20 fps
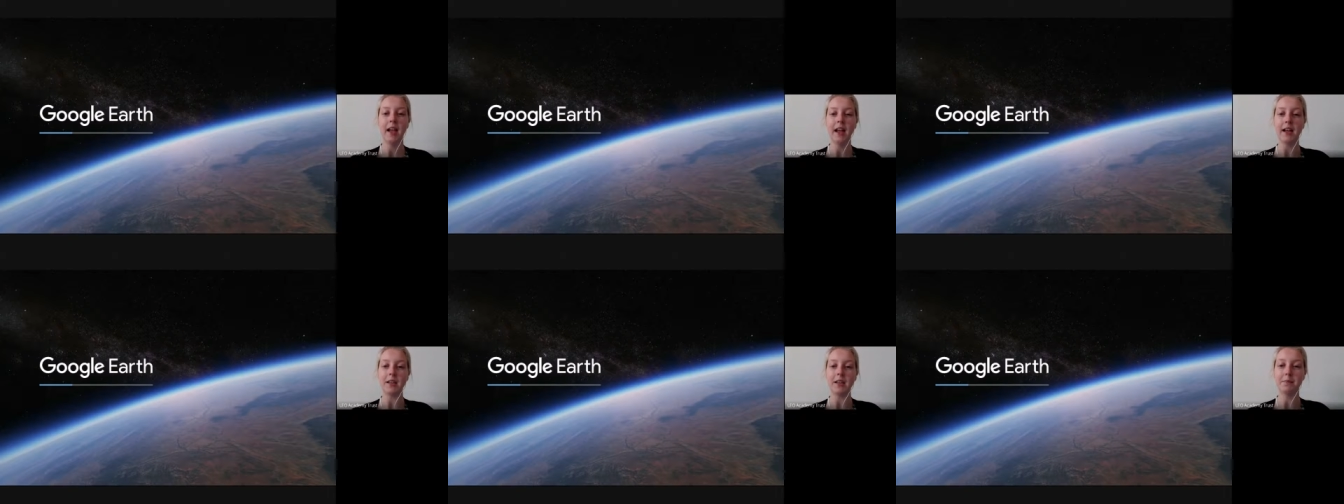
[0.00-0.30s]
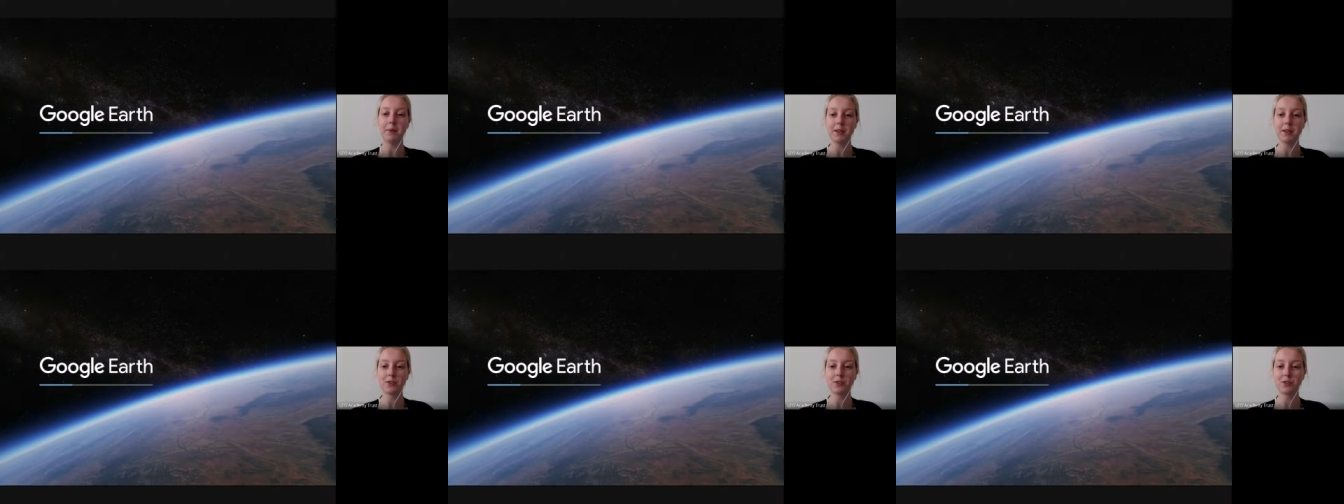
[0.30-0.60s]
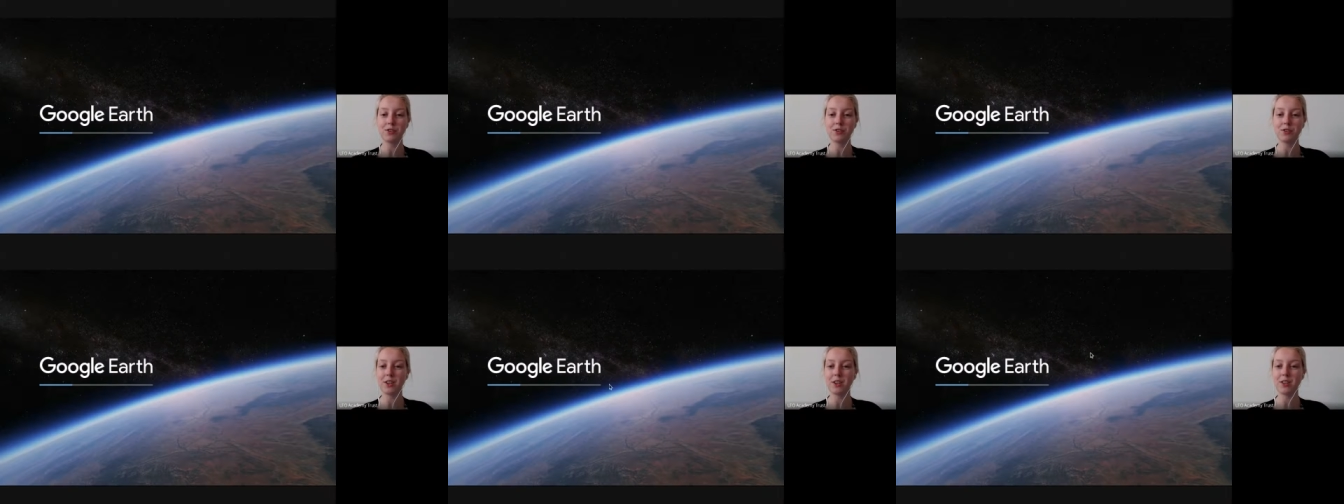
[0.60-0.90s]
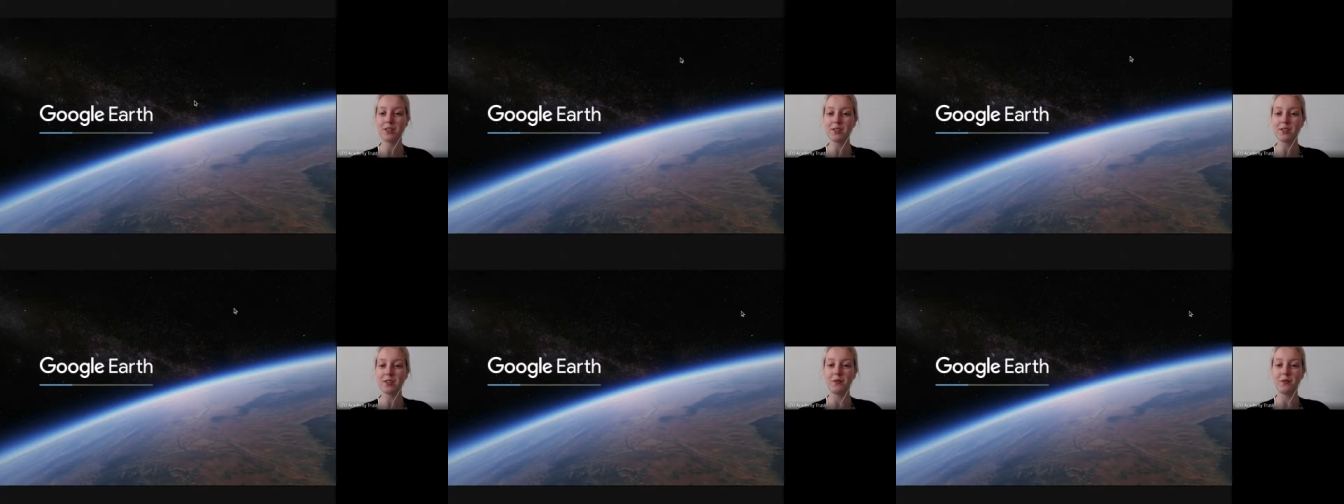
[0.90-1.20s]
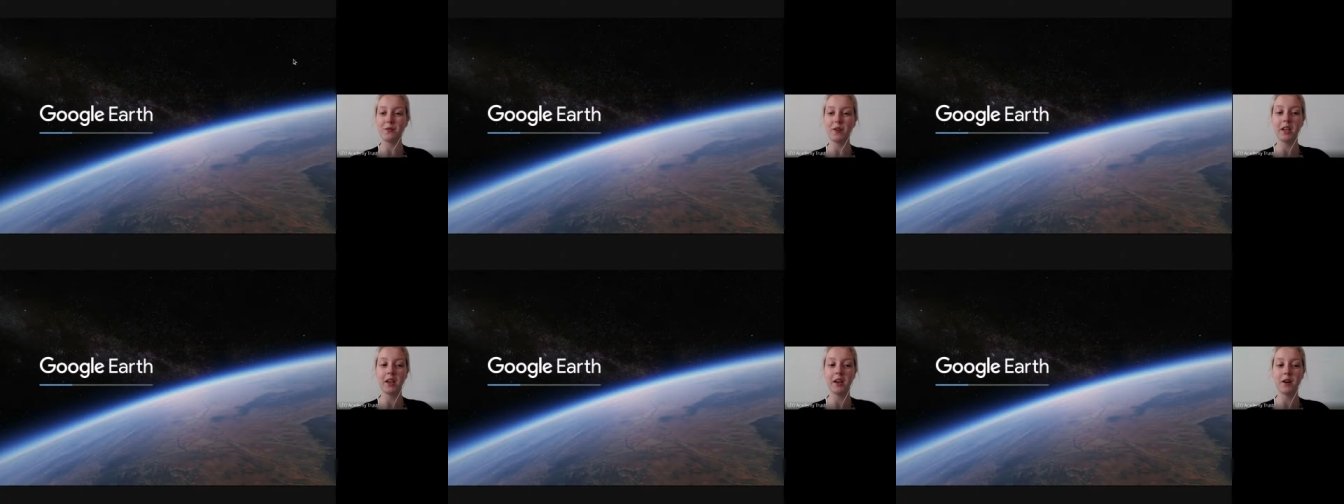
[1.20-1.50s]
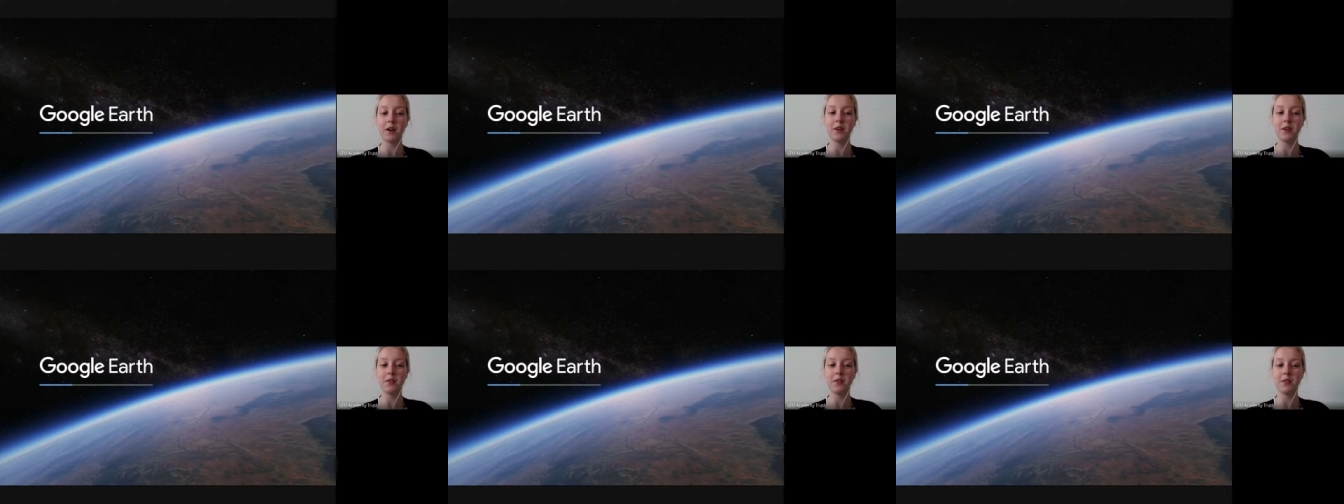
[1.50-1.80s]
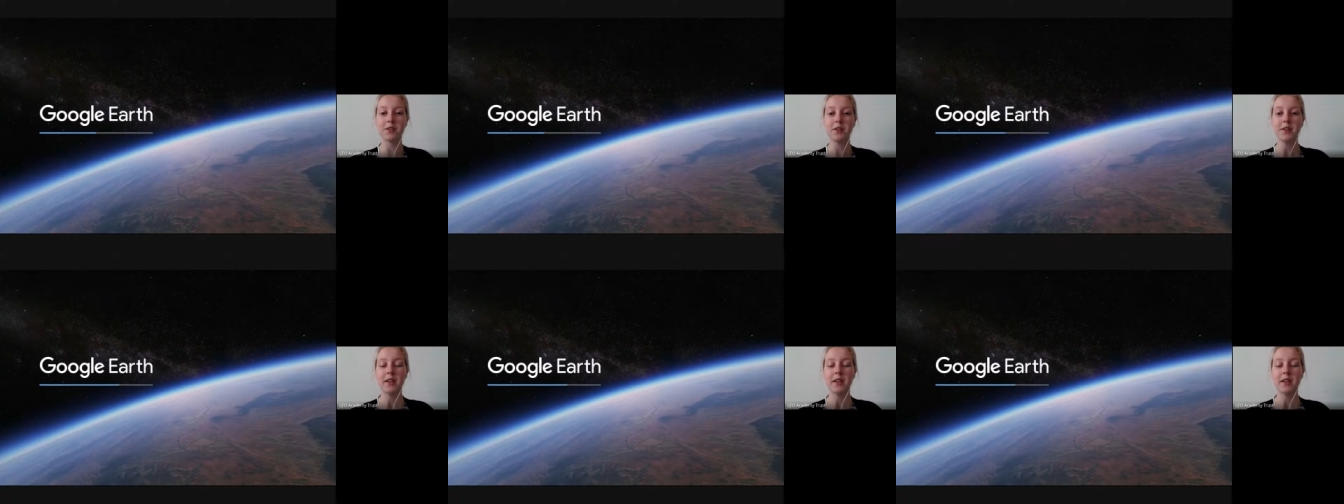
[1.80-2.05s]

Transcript: any pictures or videos,